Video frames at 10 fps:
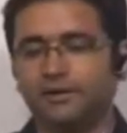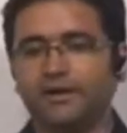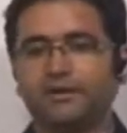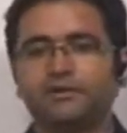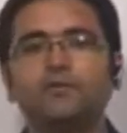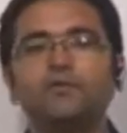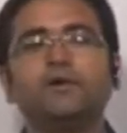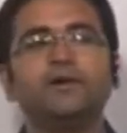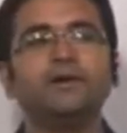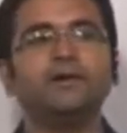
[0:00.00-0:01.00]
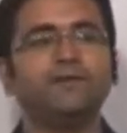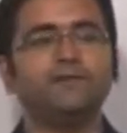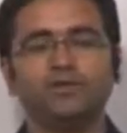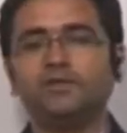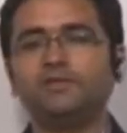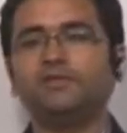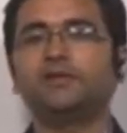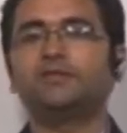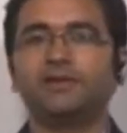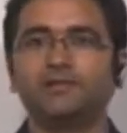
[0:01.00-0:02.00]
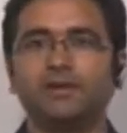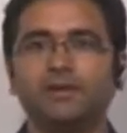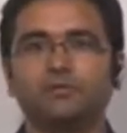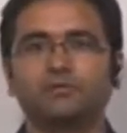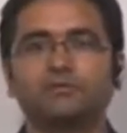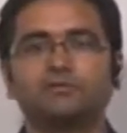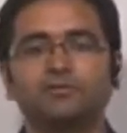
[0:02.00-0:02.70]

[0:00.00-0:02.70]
and you want to identify what is there inside the black box.